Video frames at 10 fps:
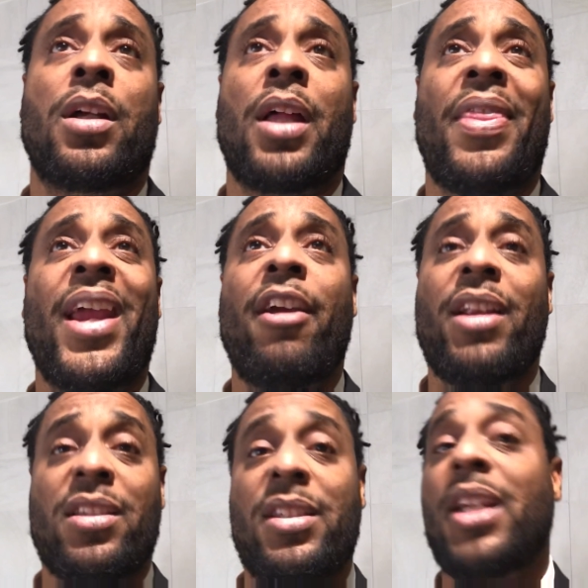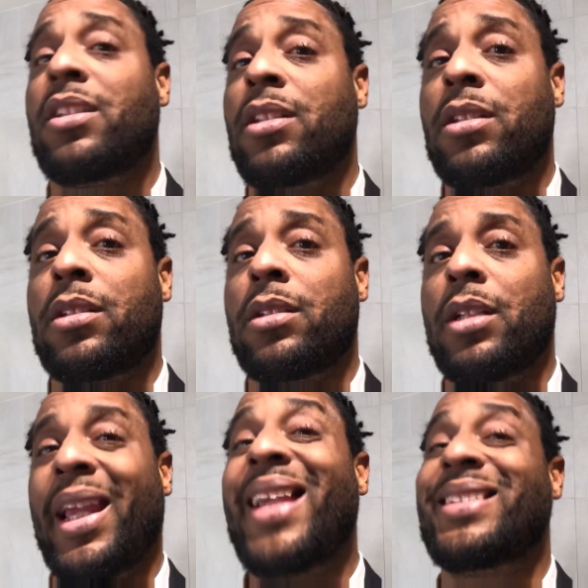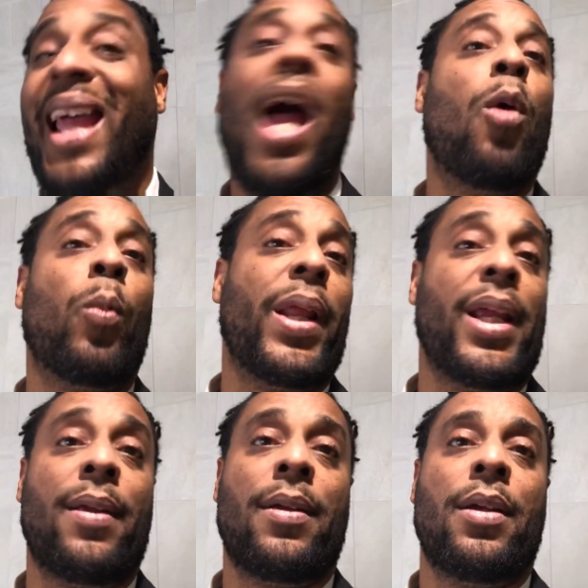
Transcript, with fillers: their decisions, he's down with it.